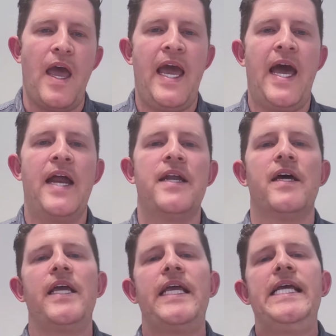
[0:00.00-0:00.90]
And
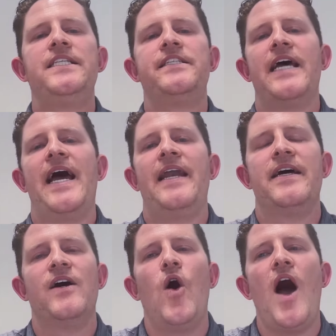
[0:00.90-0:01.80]
he
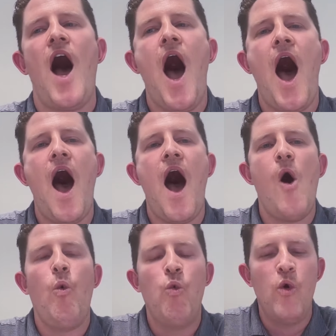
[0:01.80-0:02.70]
said,
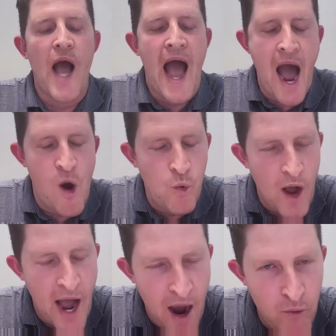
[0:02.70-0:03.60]
how
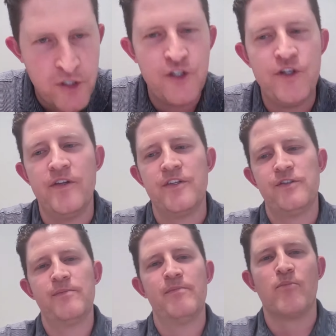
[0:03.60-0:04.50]
would you do
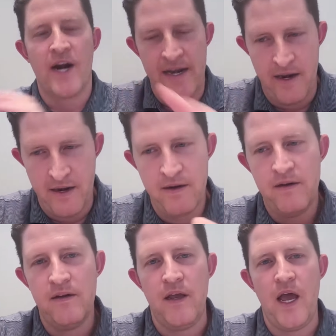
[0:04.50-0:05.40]
this, Brendan?
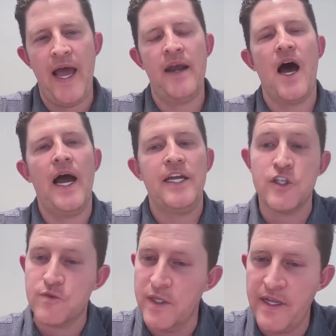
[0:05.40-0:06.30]
And I had
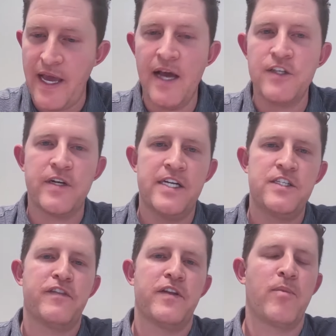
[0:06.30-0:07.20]
just written the AI
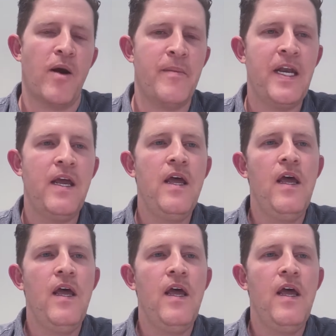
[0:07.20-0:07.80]
strategy for the department.